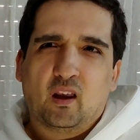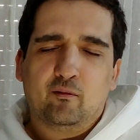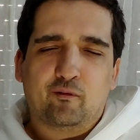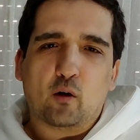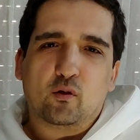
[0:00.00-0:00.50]

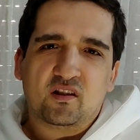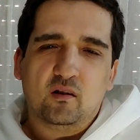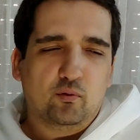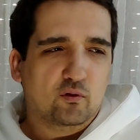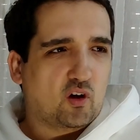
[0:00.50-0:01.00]
very
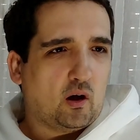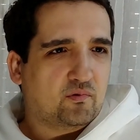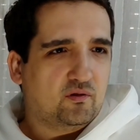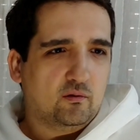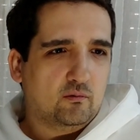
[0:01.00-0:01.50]
simple job
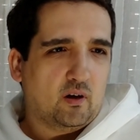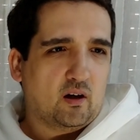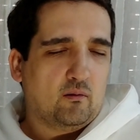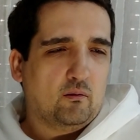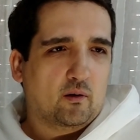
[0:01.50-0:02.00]
to do. There
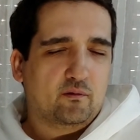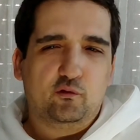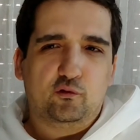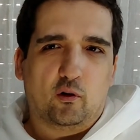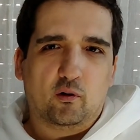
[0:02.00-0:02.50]
are a lot of
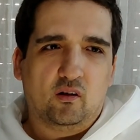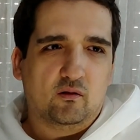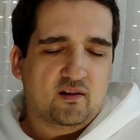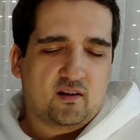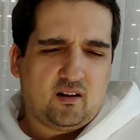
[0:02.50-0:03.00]

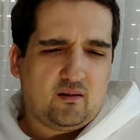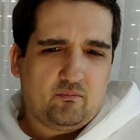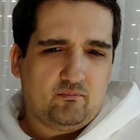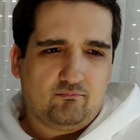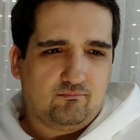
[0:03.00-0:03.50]
tutorials,
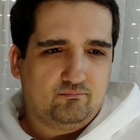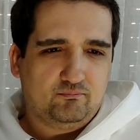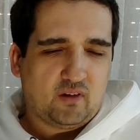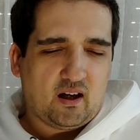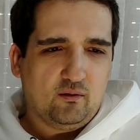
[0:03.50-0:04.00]
and
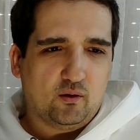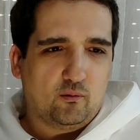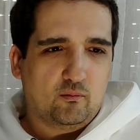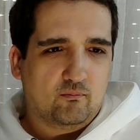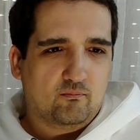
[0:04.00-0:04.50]
I don't
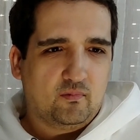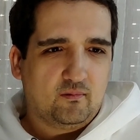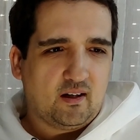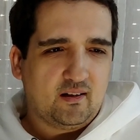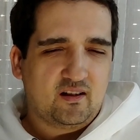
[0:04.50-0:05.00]
know.
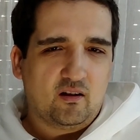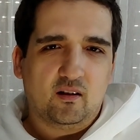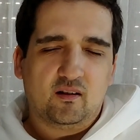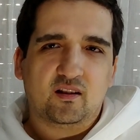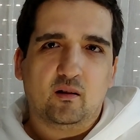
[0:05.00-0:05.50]
That is
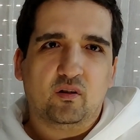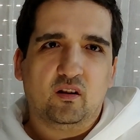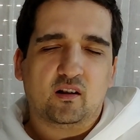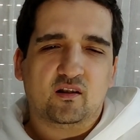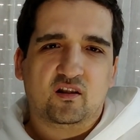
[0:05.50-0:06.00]
it's something
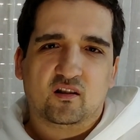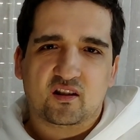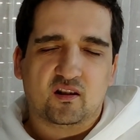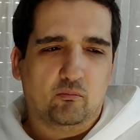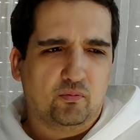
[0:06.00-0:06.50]
that is
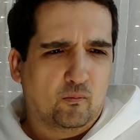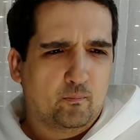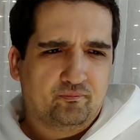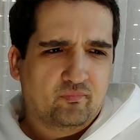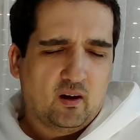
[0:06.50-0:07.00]
just simple.
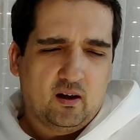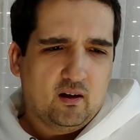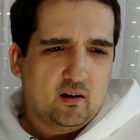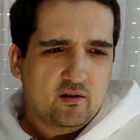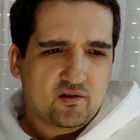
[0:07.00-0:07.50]

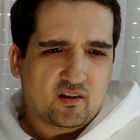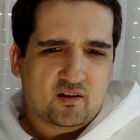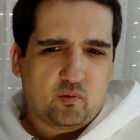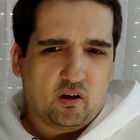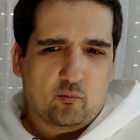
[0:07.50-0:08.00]
You
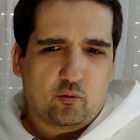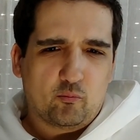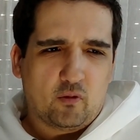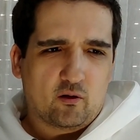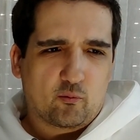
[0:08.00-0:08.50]
just pick up your
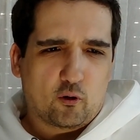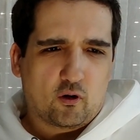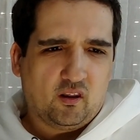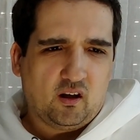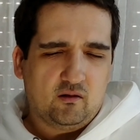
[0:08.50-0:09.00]

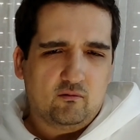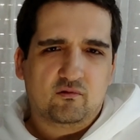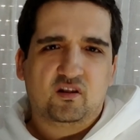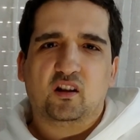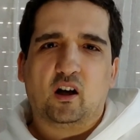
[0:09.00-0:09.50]
motherboard
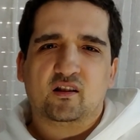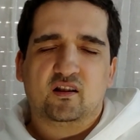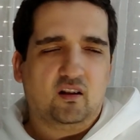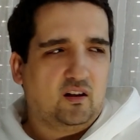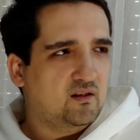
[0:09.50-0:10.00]
you start
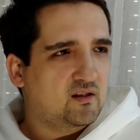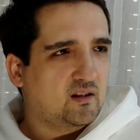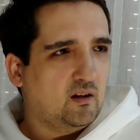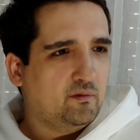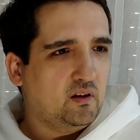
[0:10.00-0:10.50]
sticking
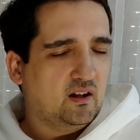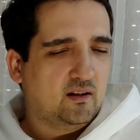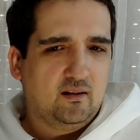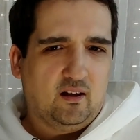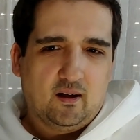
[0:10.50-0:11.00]
stuff in
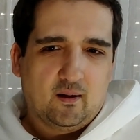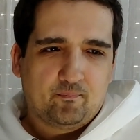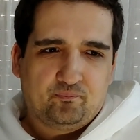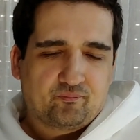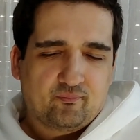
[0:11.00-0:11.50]
it,
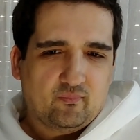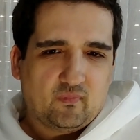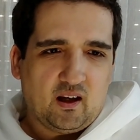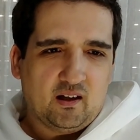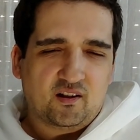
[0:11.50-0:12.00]

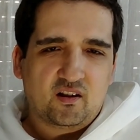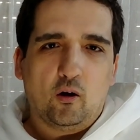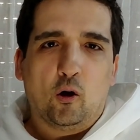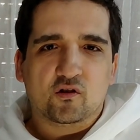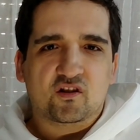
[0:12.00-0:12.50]
and it's
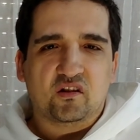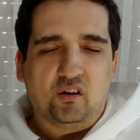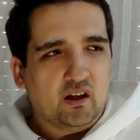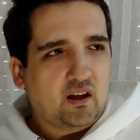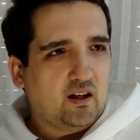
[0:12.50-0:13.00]
all
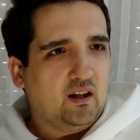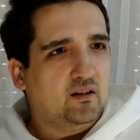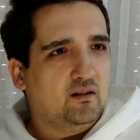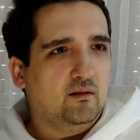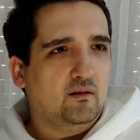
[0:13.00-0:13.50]
slick
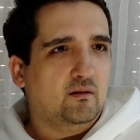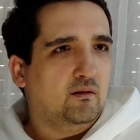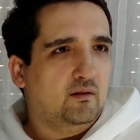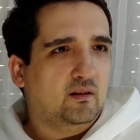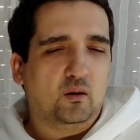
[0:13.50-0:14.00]
and
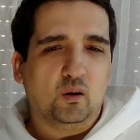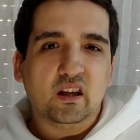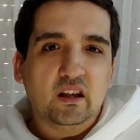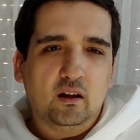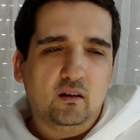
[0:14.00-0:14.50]

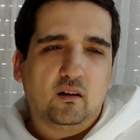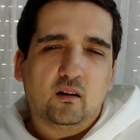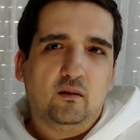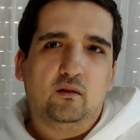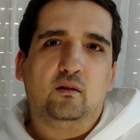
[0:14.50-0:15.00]
clean
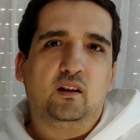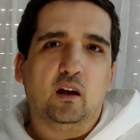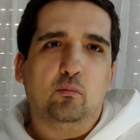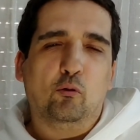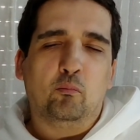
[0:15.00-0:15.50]
and
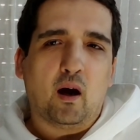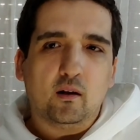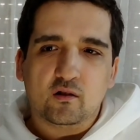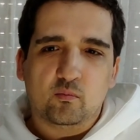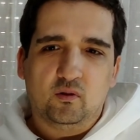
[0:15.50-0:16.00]
cable
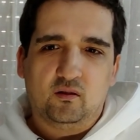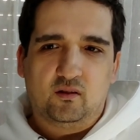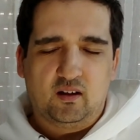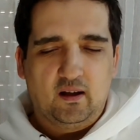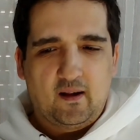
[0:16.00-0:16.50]

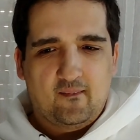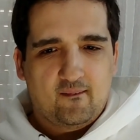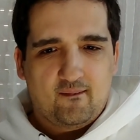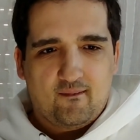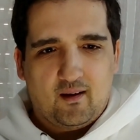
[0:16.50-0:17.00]
management.
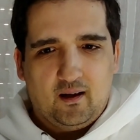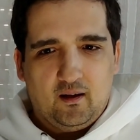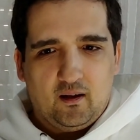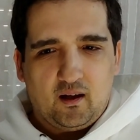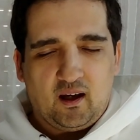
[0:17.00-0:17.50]

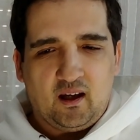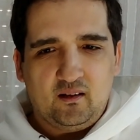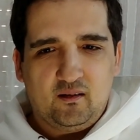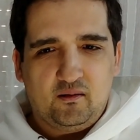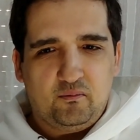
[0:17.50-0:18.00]

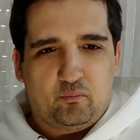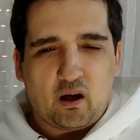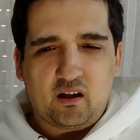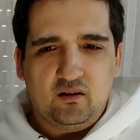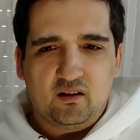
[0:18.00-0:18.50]
And
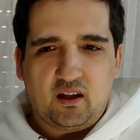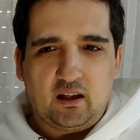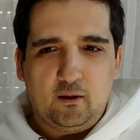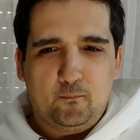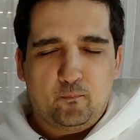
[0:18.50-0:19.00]
back in the
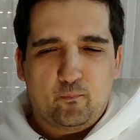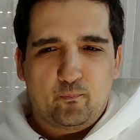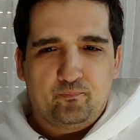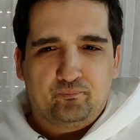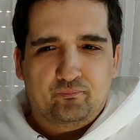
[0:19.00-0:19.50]
day,
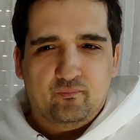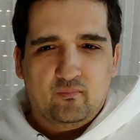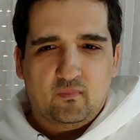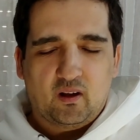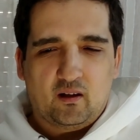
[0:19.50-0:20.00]

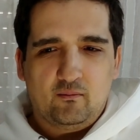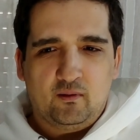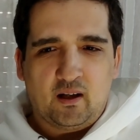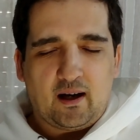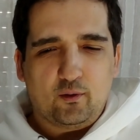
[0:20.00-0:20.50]

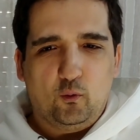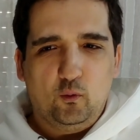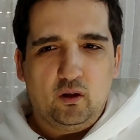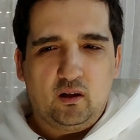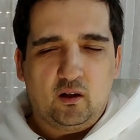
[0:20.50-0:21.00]
not
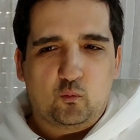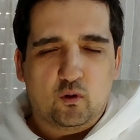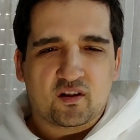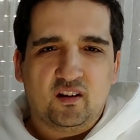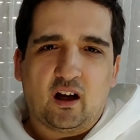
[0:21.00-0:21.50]
only it
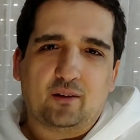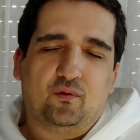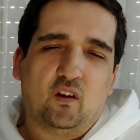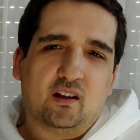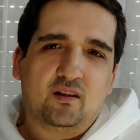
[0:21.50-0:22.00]
was not
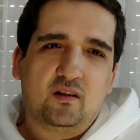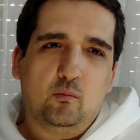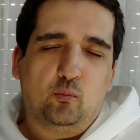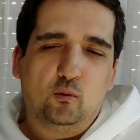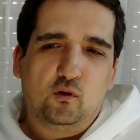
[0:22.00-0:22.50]
that
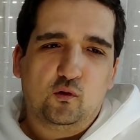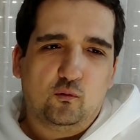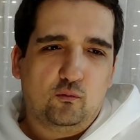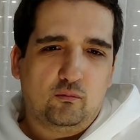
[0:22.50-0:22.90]
simple to